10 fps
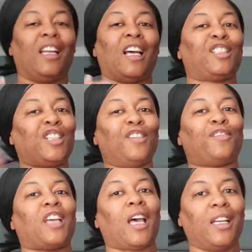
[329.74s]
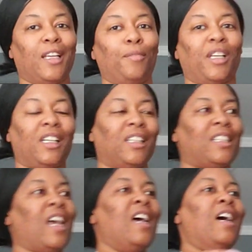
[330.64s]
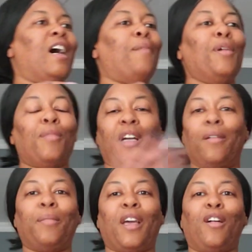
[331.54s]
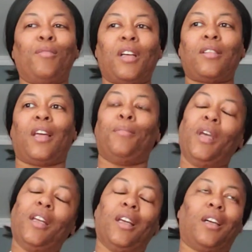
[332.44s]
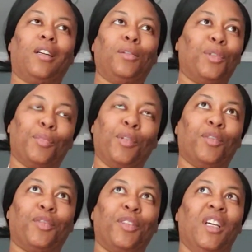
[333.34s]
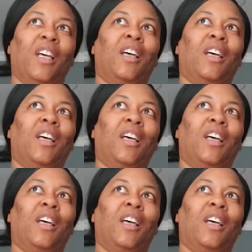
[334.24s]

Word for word: and I should have gotten it because I remember coming back home and I was like, man, that color was beautiful.